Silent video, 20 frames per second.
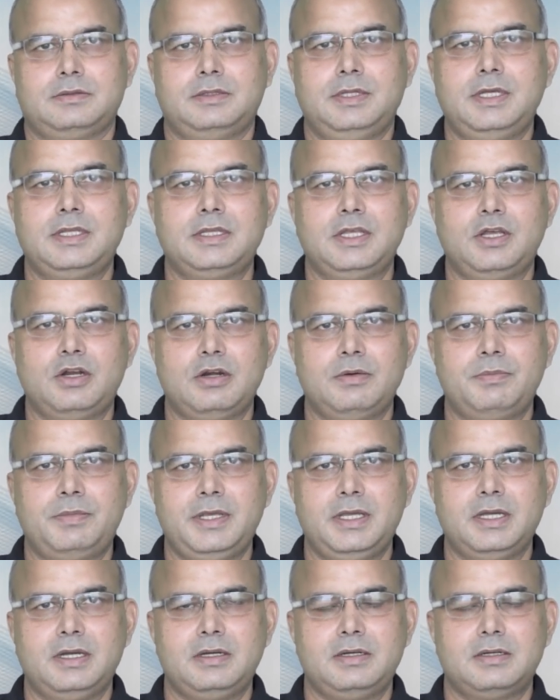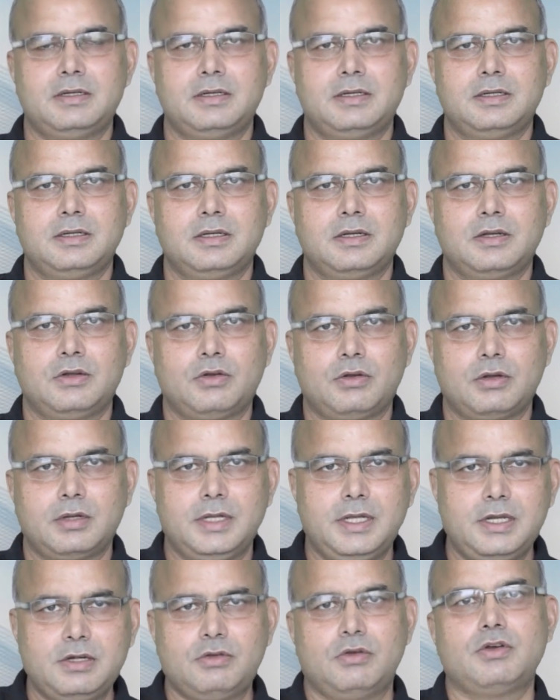Then there will be a
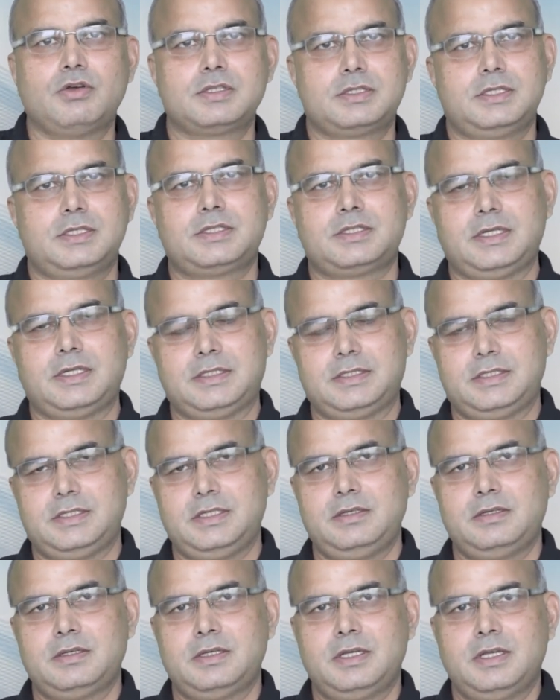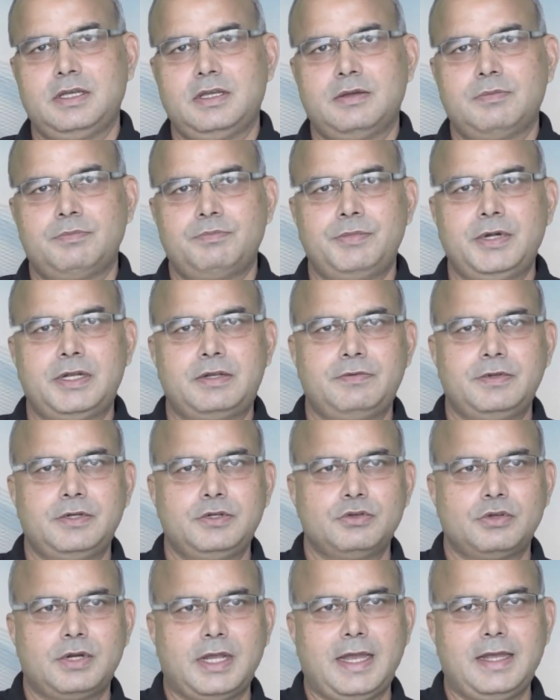inconsistency between
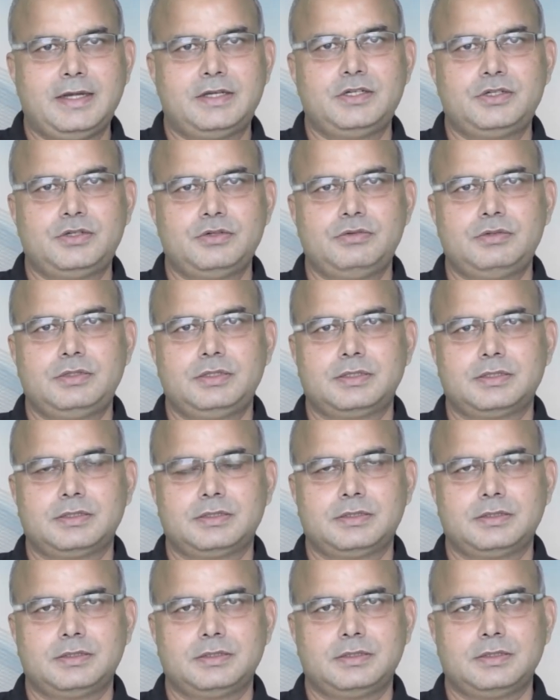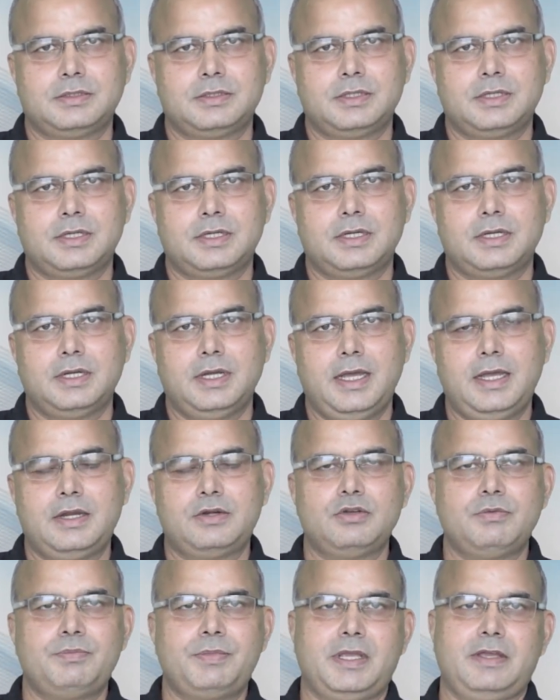your attitude and
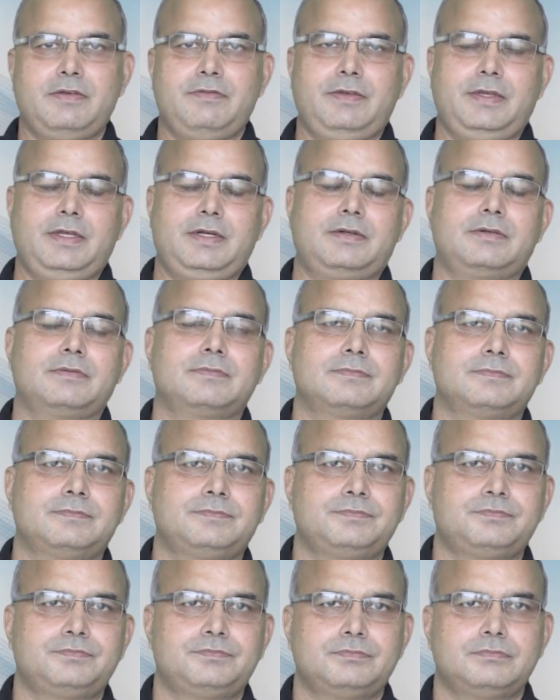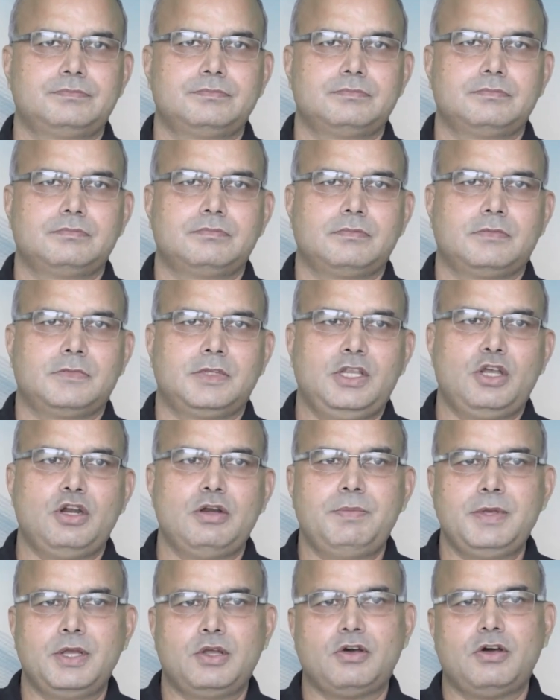your behavior. There
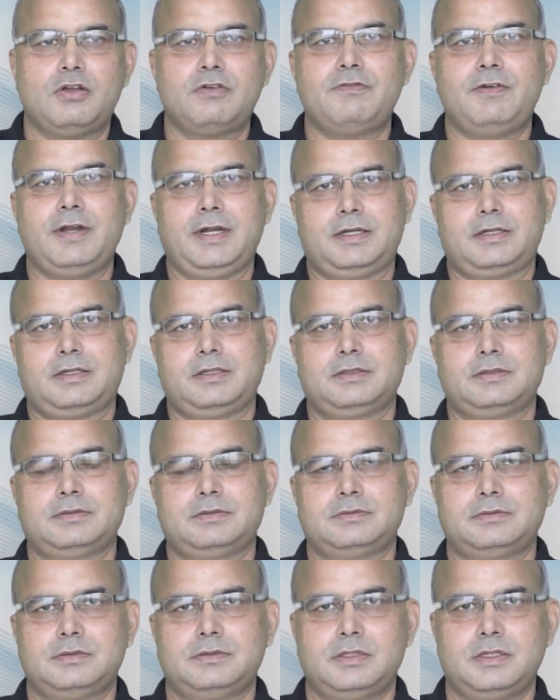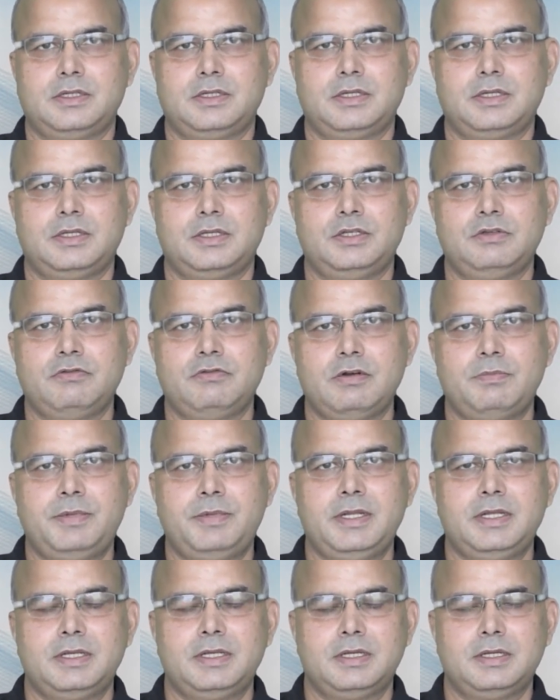will be conflict. You will
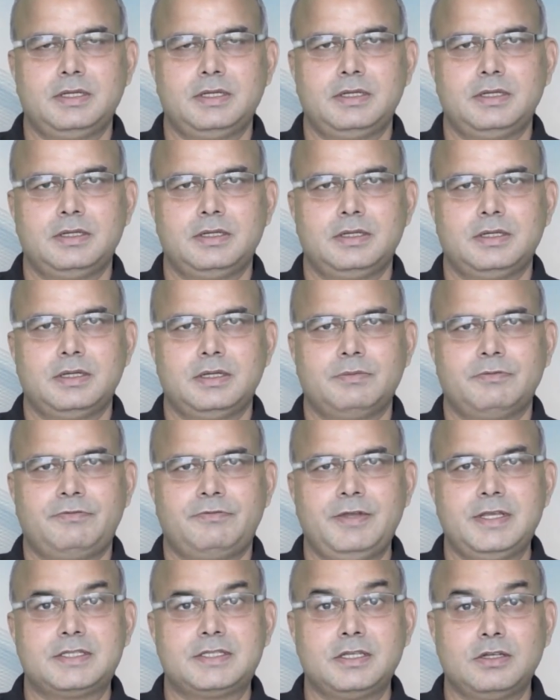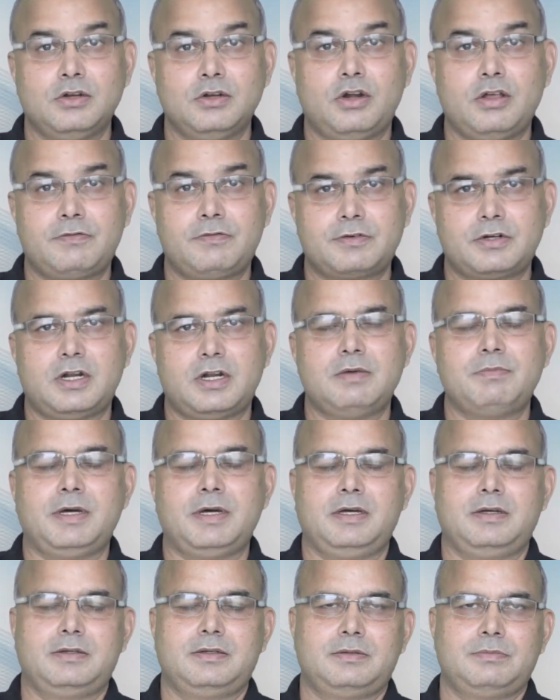be facing a lot of
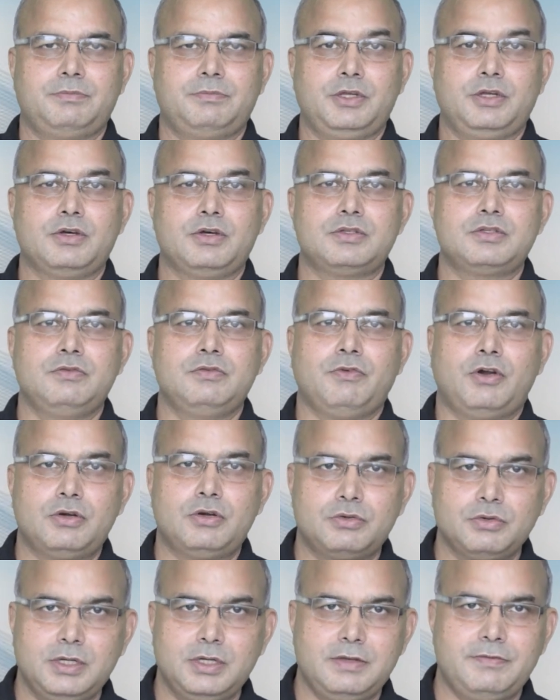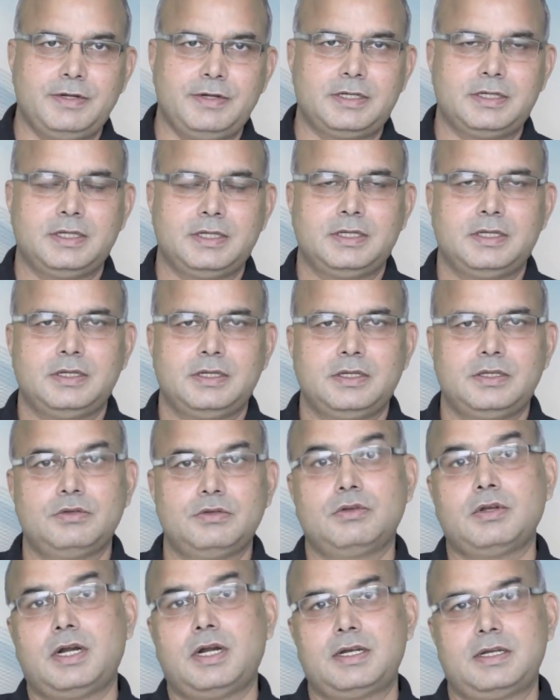trauma because you want to leave it,
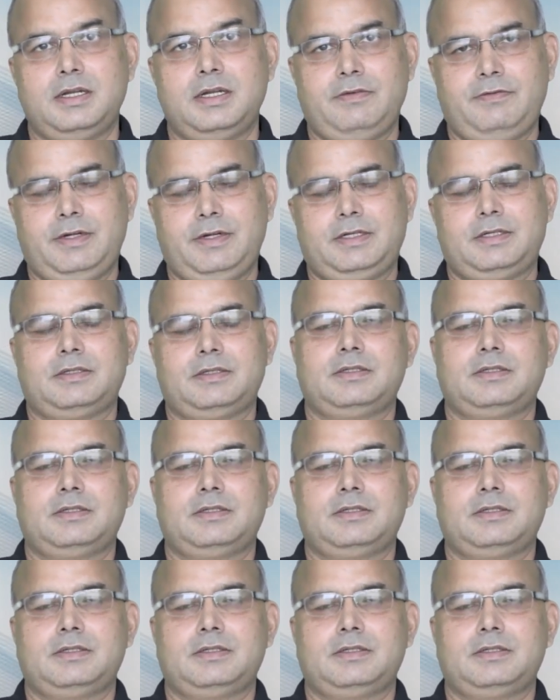you can't leave it.